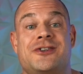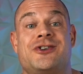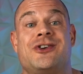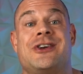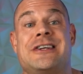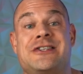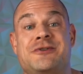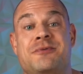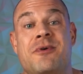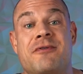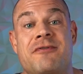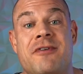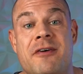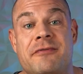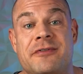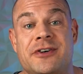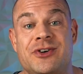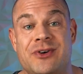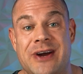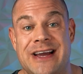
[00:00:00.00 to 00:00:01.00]
So let's move
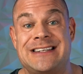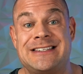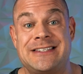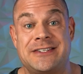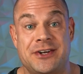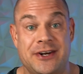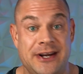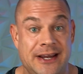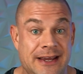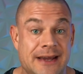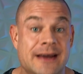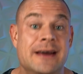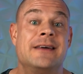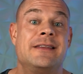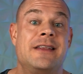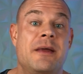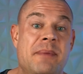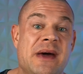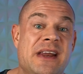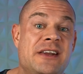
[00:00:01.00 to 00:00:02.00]
over to S3,
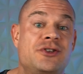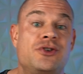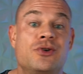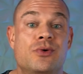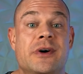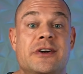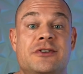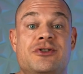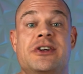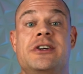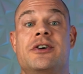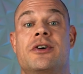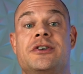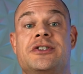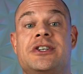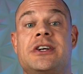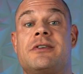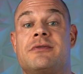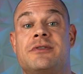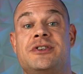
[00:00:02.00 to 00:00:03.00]
the beta-2
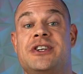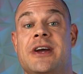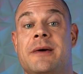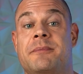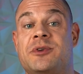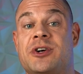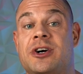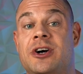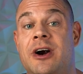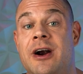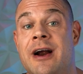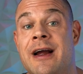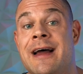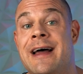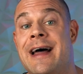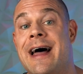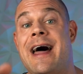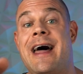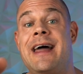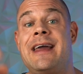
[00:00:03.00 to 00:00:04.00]
adrenergic receptor
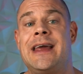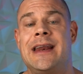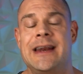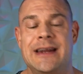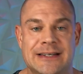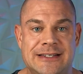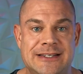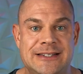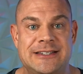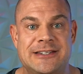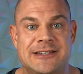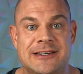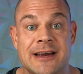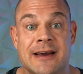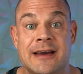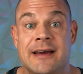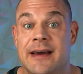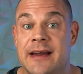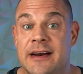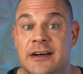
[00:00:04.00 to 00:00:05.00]
agonists.
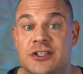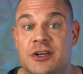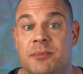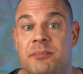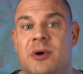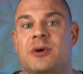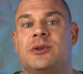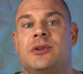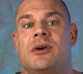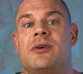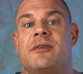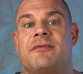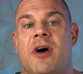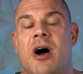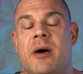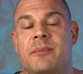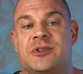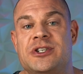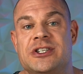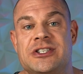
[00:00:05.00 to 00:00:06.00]
And there's a boatload of
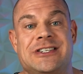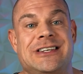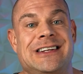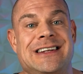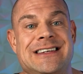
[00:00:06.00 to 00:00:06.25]
options